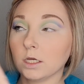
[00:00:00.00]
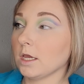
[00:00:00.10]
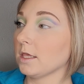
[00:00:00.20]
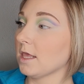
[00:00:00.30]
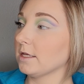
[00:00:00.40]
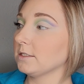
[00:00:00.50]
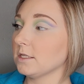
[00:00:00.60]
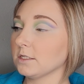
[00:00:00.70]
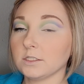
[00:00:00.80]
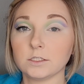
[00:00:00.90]
and that's
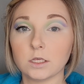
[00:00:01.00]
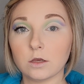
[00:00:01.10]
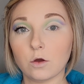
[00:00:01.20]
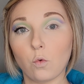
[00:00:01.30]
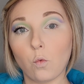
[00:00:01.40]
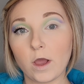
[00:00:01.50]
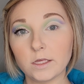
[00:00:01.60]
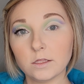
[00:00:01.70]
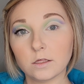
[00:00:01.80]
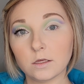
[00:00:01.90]
this
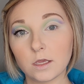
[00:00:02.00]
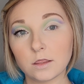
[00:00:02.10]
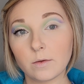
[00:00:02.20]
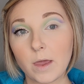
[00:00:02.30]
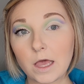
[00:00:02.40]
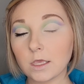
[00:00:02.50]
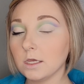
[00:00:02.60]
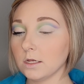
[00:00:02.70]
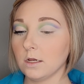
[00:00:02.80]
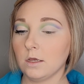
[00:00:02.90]
white in the
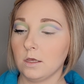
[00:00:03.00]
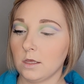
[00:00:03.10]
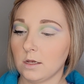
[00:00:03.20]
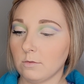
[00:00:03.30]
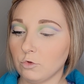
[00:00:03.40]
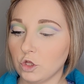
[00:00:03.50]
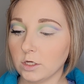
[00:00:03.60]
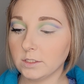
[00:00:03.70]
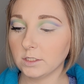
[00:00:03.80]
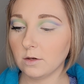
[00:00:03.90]
palette, and I'm
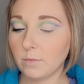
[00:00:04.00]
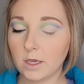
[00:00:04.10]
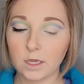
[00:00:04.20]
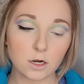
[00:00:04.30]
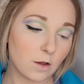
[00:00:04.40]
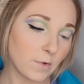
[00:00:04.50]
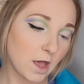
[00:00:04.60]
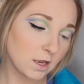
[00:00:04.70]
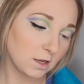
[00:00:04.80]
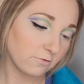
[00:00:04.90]
just gonna pick it up
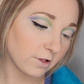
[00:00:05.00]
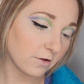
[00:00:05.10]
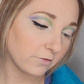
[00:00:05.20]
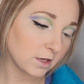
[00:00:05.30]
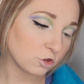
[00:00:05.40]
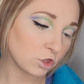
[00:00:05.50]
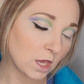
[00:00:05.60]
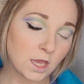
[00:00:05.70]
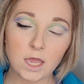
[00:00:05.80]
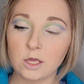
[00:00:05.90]
on a fluffy
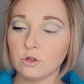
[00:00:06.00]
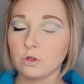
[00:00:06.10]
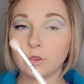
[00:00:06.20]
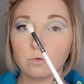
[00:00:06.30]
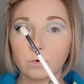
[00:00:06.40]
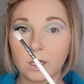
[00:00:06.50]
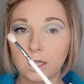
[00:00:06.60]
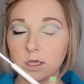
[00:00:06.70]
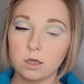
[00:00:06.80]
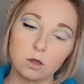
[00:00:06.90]

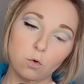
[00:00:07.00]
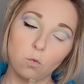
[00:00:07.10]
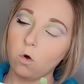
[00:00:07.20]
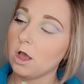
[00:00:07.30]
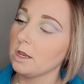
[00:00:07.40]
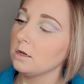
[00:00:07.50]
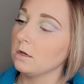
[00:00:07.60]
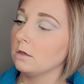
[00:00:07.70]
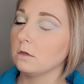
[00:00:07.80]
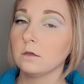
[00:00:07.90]
JH3 1, and
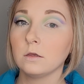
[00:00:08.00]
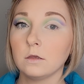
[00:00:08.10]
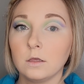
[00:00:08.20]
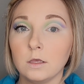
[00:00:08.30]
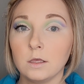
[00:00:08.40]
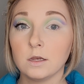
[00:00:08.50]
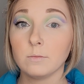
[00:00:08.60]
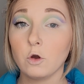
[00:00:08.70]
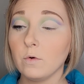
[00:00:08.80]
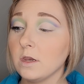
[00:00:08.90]
I'm
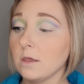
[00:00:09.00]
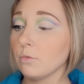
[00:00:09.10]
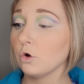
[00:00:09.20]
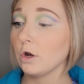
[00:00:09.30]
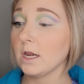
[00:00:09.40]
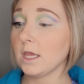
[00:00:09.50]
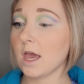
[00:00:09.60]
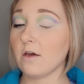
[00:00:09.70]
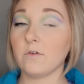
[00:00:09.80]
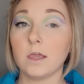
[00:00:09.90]
going in pretty
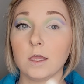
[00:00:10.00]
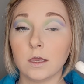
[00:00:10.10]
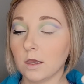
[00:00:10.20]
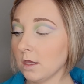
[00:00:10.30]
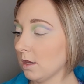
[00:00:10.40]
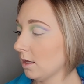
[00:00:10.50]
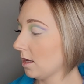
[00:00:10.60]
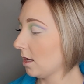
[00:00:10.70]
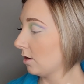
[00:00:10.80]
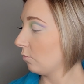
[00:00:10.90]
heavy,
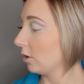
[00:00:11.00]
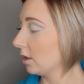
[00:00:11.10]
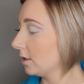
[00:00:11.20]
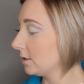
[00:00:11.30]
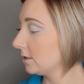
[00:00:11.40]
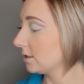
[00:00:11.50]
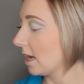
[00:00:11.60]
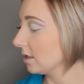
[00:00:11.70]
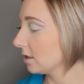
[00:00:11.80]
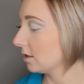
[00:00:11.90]
and we're gonna
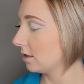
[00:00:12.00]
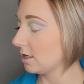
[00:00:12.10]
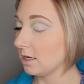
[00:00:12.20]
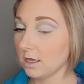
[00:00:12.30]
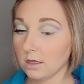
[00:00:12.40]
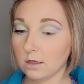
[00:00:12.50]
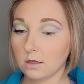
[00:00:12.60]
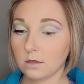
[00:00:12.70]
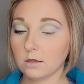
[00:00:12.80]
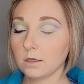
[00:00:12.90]
set the
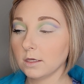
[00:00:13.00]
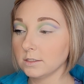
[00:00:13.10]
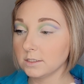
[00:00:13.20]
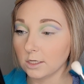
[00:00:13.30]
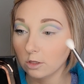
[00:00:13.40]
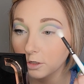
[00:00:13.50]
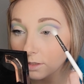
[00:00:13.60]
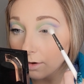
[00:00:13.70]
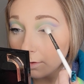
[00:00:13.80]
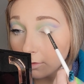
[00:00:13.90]
concealer
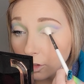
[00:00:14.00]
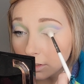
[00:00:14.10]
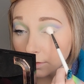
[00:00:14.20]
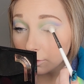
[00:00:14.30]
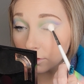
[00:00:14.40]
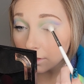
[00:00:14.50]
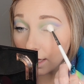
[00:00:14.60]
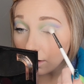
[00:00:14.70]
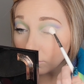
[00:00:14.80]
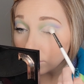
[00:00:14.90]
that we just put
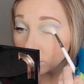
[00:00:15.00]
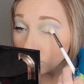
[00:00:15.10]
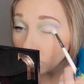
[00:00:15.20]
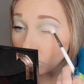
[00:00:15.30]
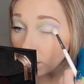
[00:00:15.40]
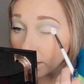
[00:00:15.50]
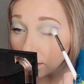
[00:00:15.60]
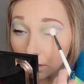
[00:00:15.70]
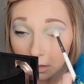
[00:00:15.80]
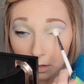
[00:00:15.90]
down with the white